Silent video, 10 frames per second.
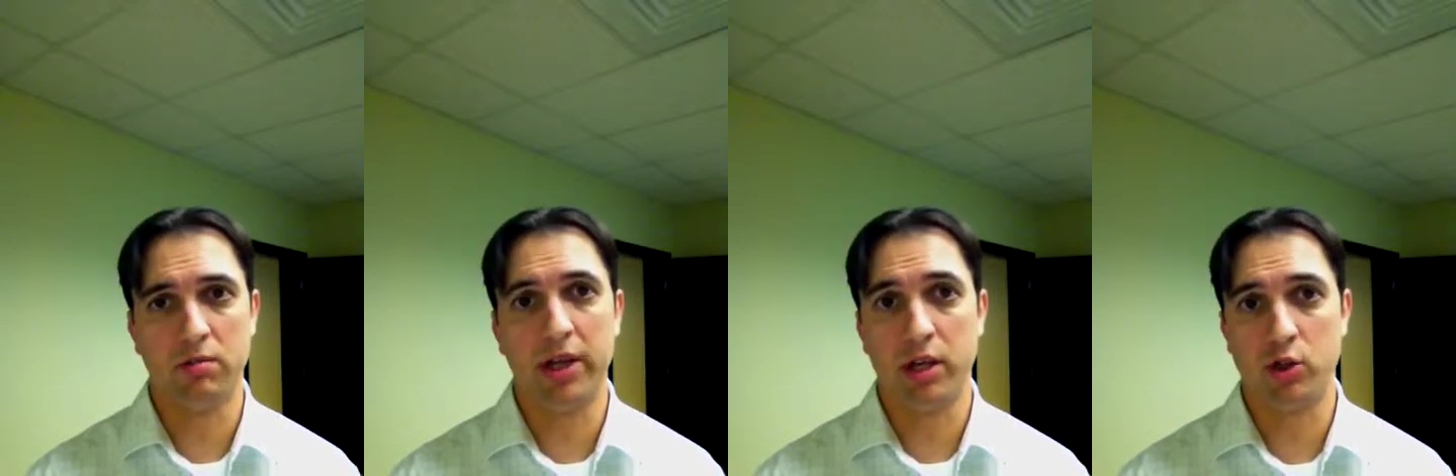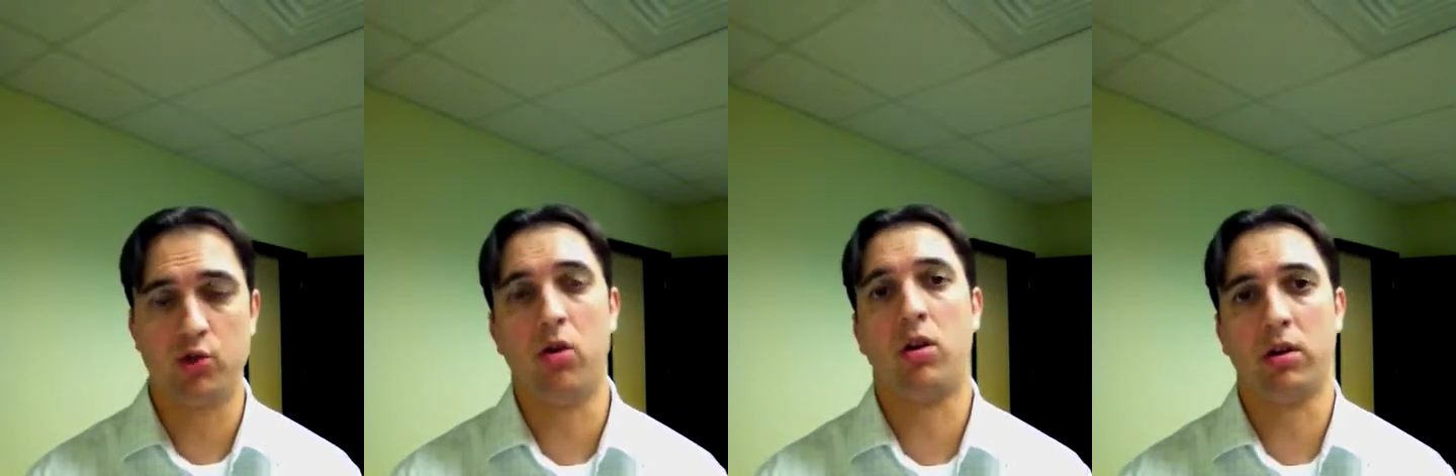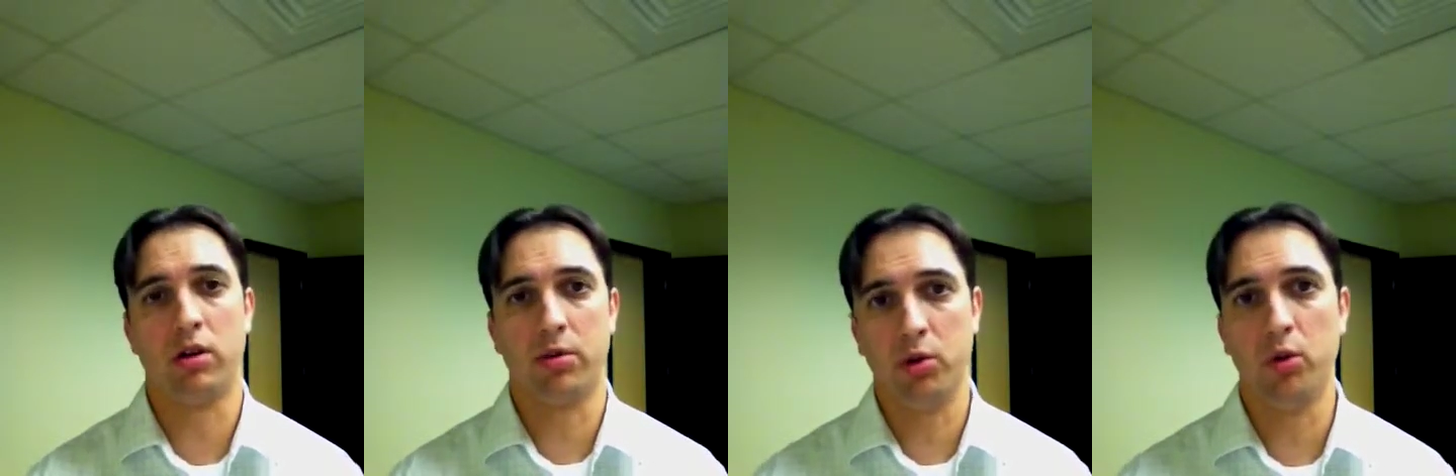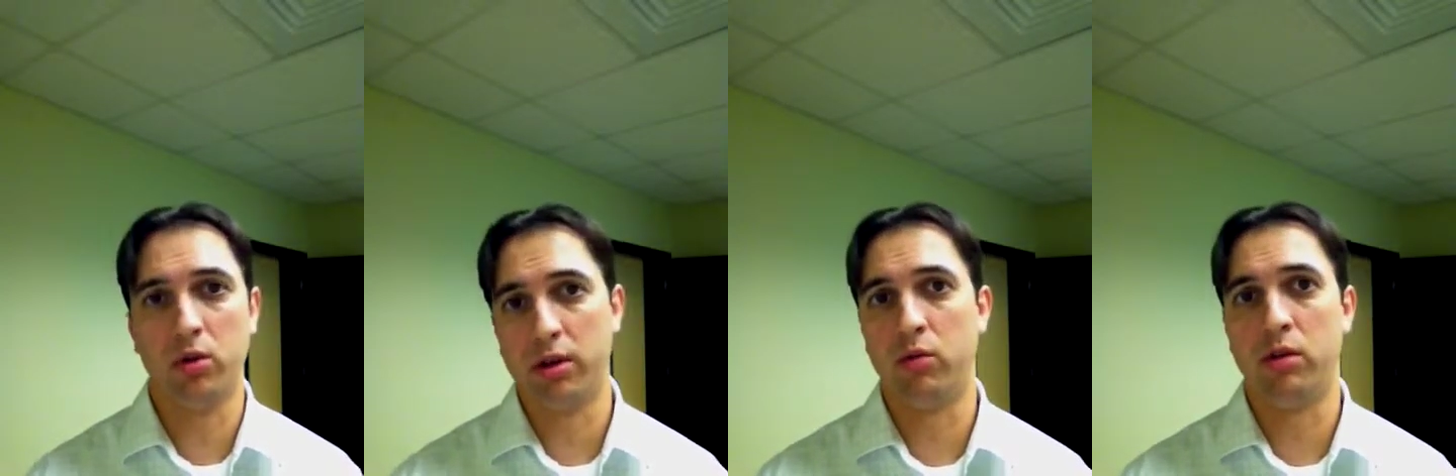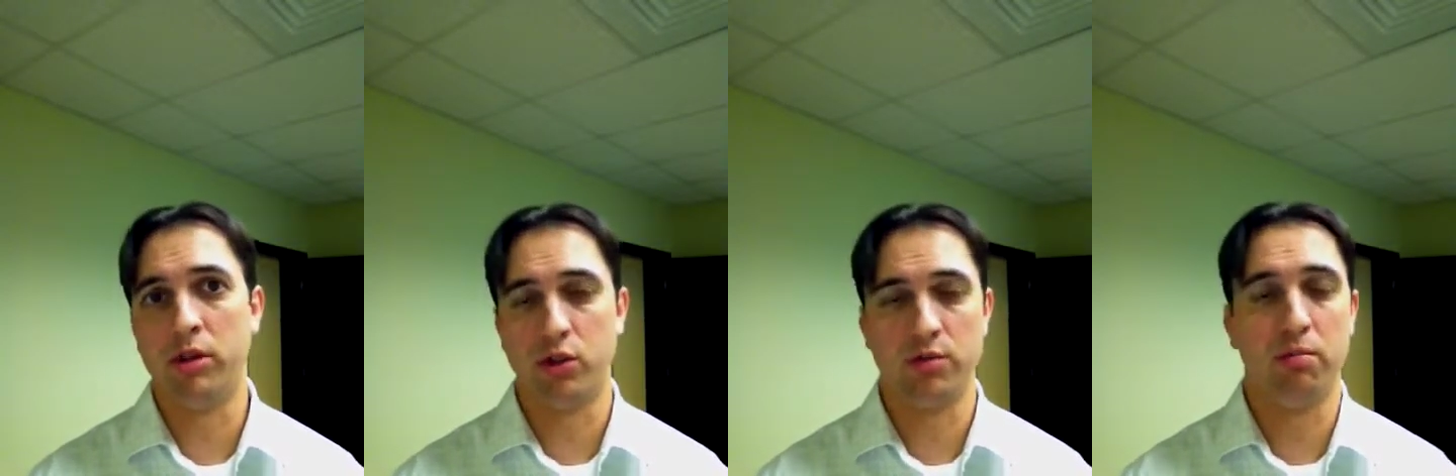making stronger the communal and
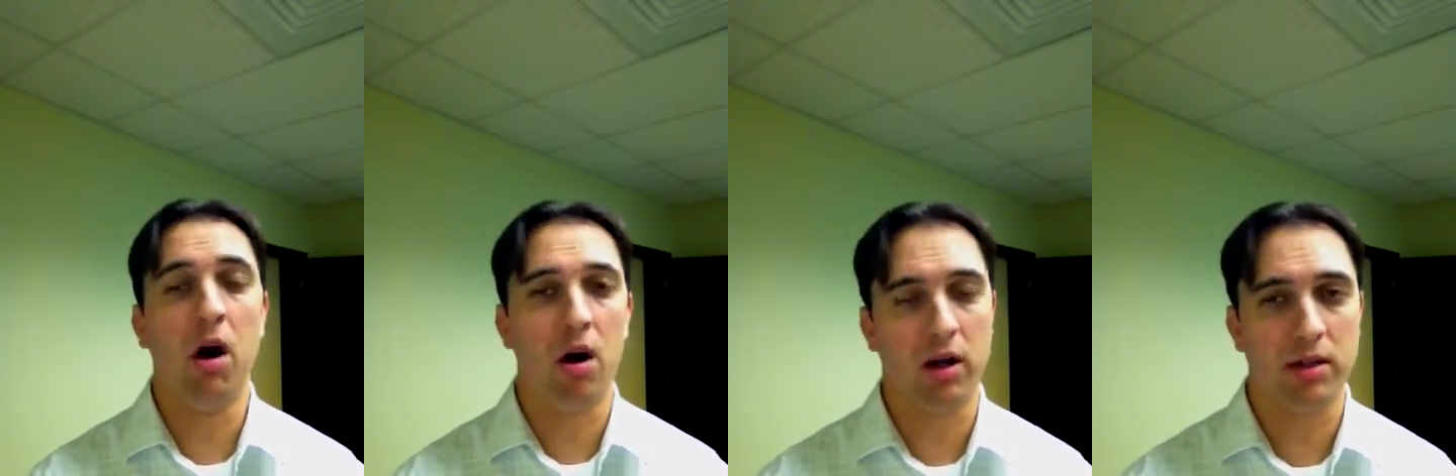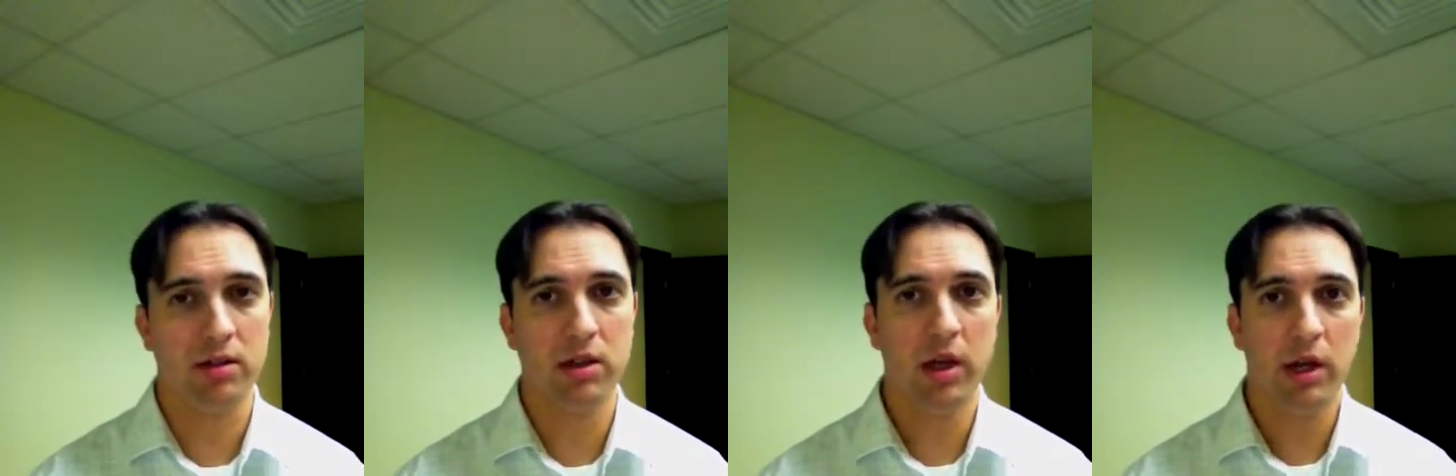religious bonds,